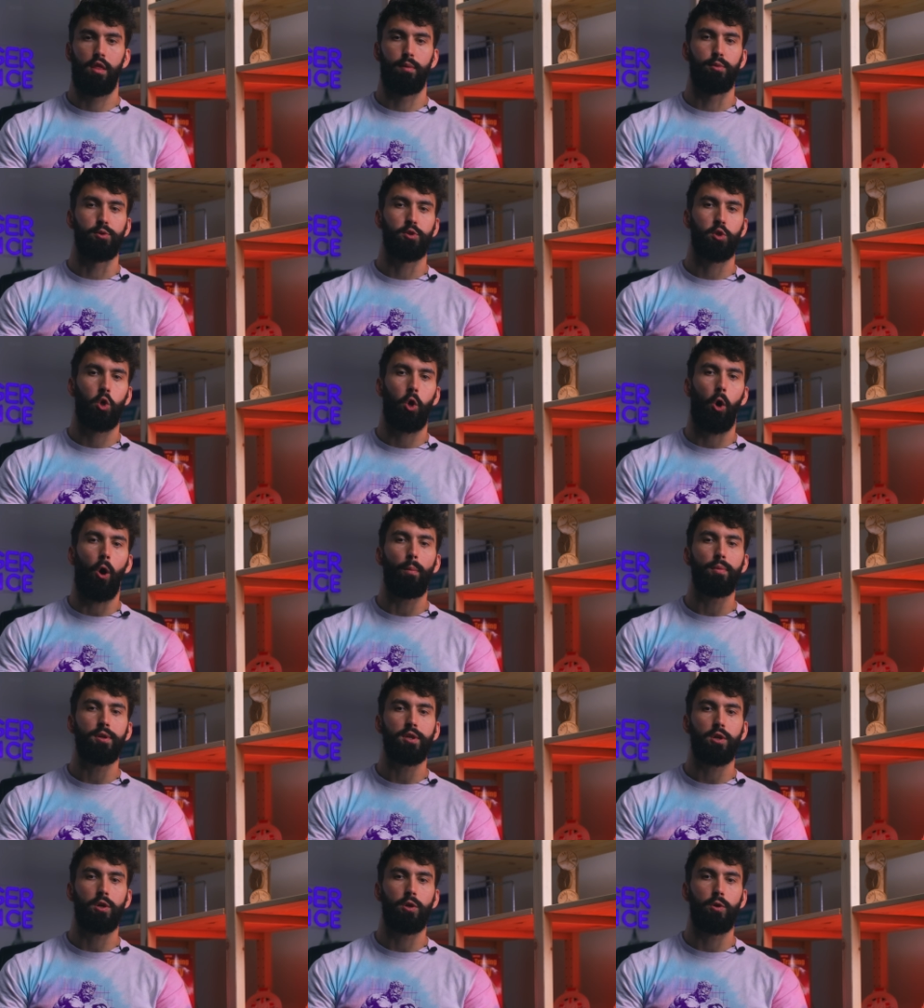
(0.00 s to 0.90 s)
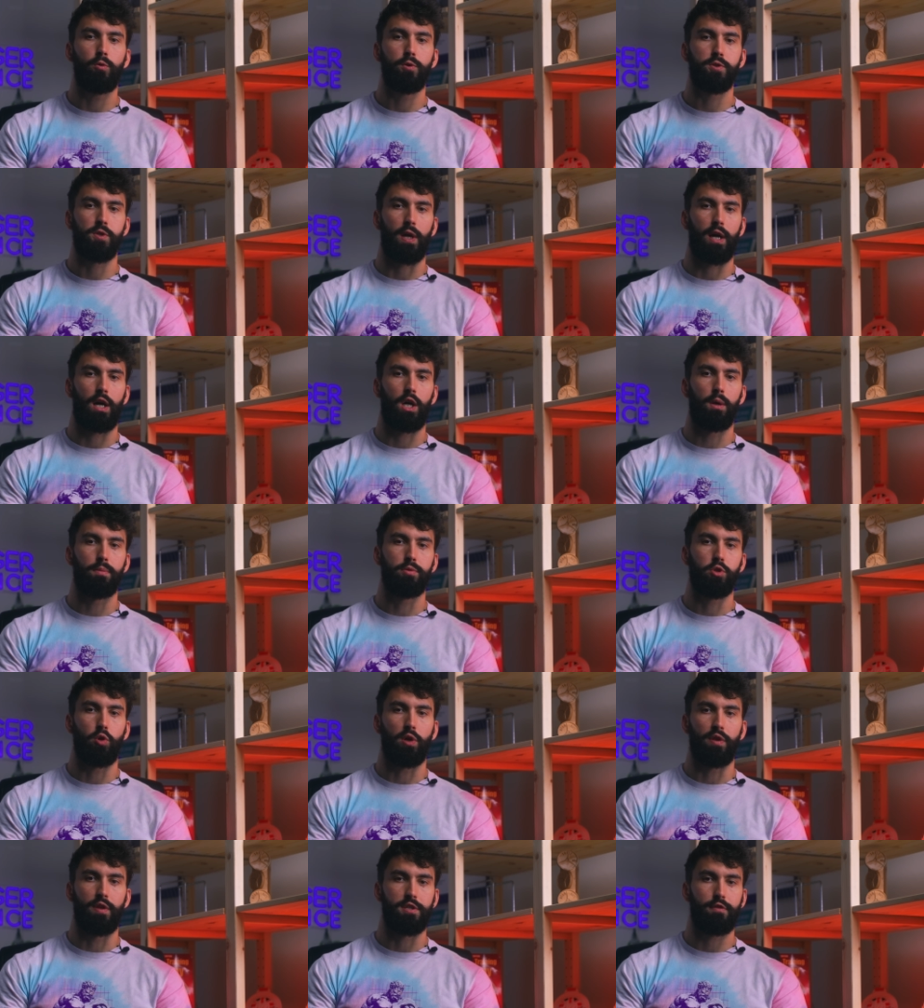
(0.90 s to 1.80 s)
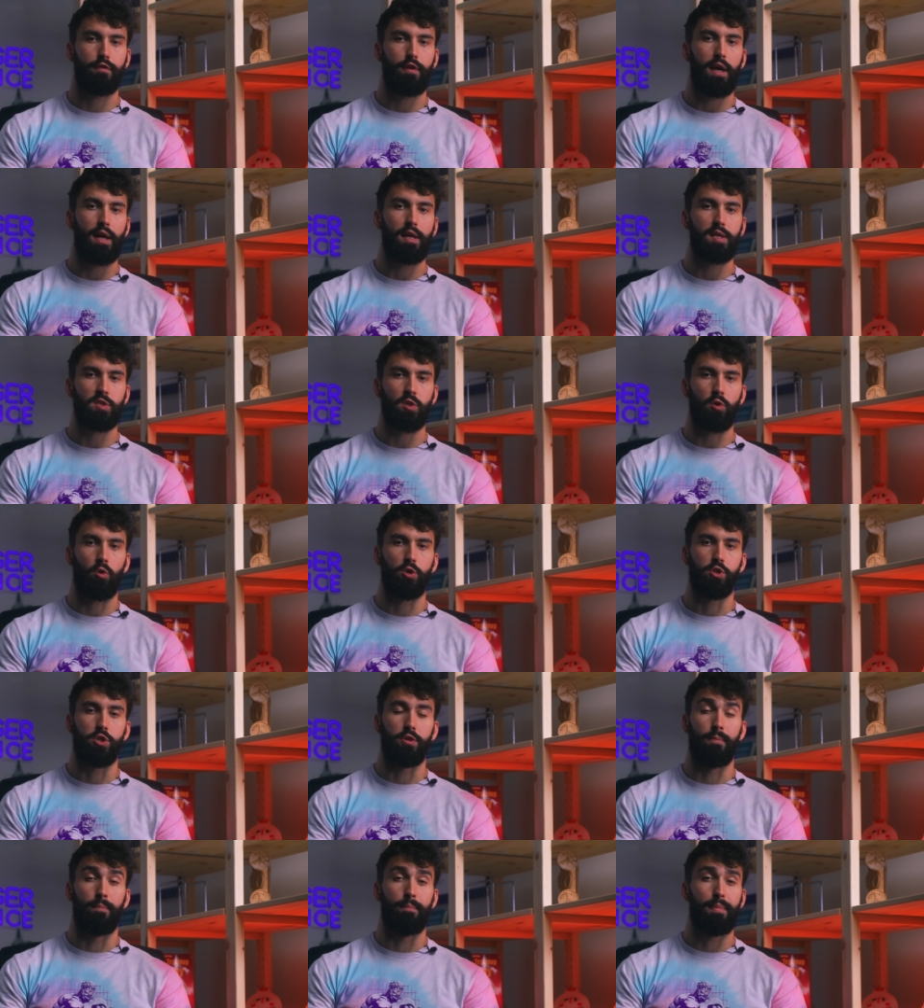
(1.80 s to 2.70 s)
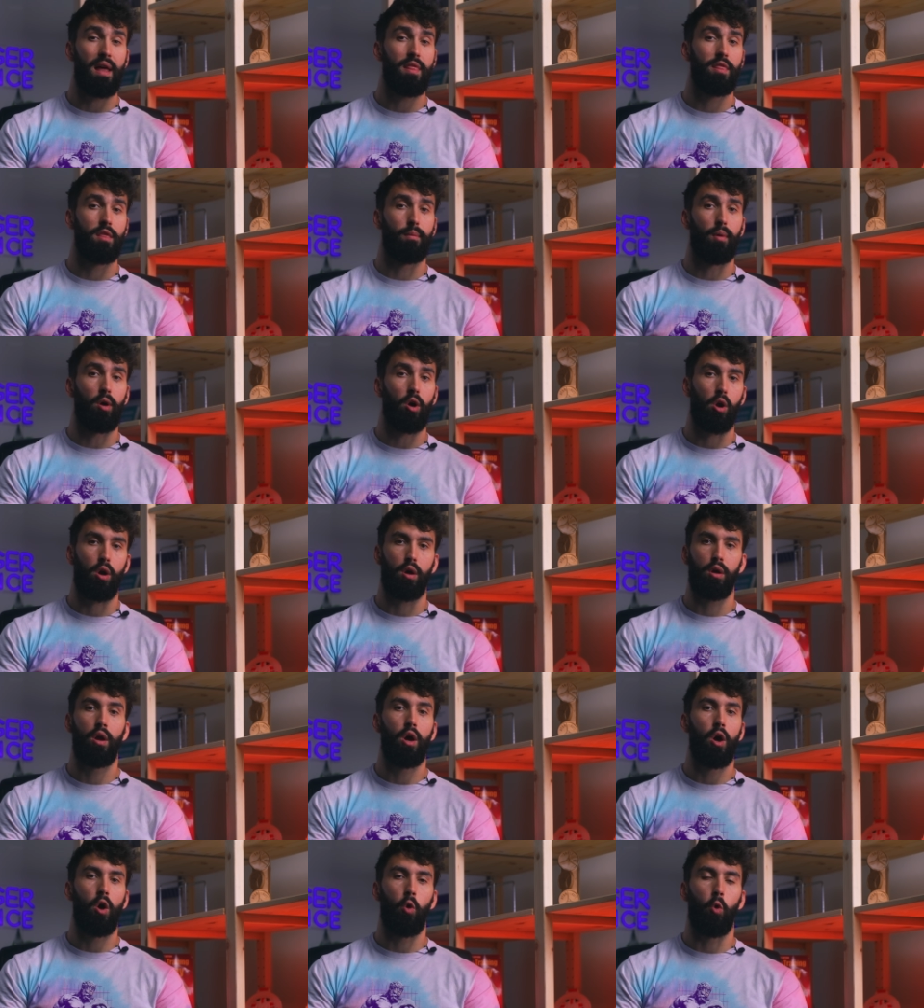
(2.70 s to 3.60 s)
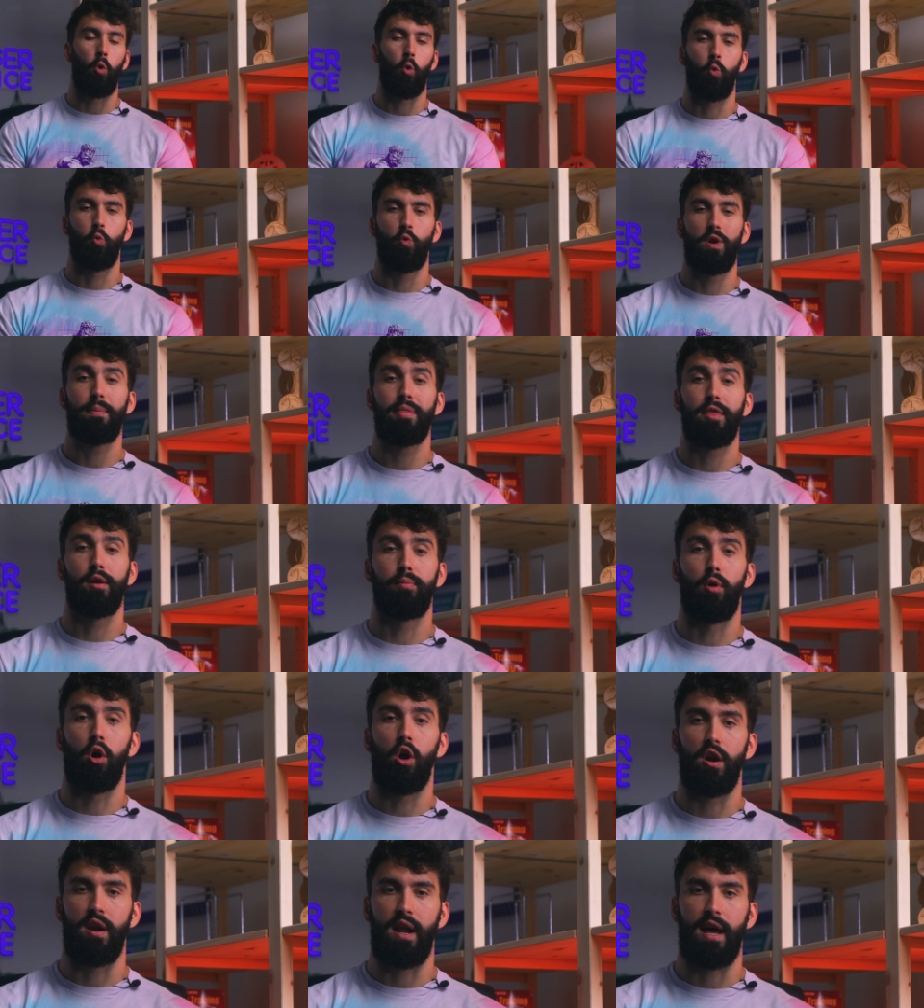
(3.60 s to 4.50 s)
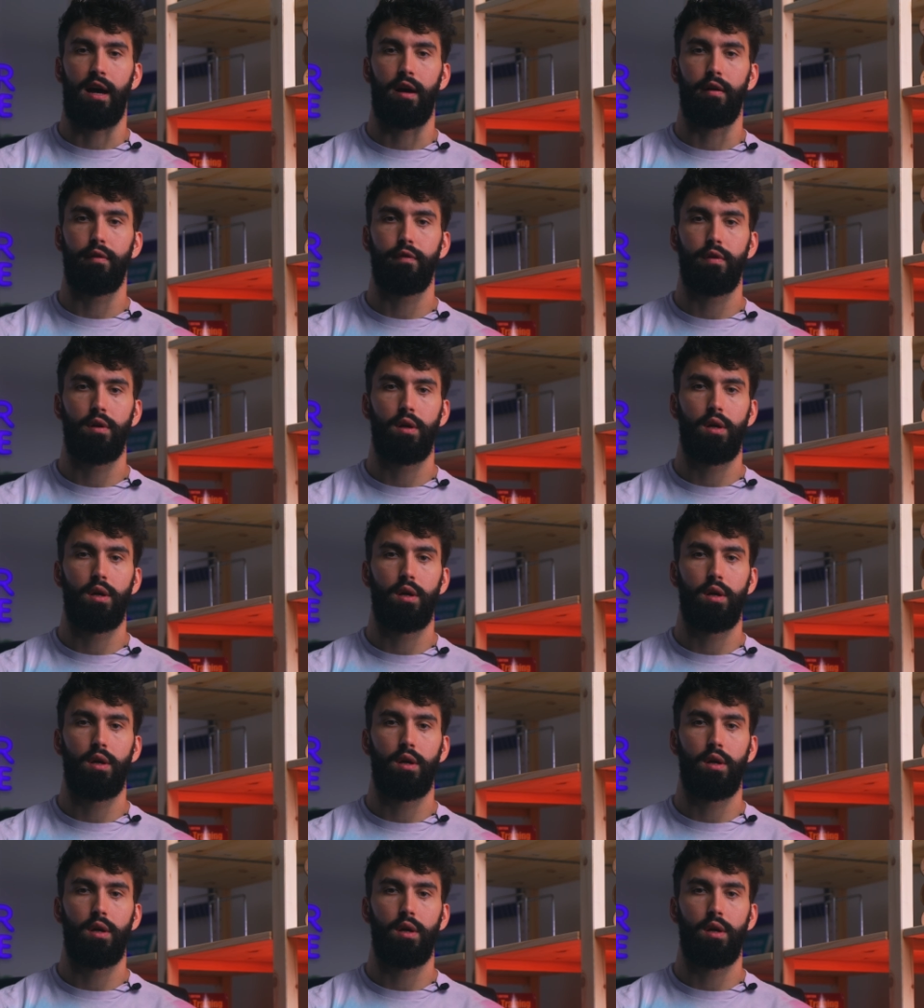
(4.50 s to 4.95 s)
The most common cues to help during this phase are to bend the bar or rip the bar in half,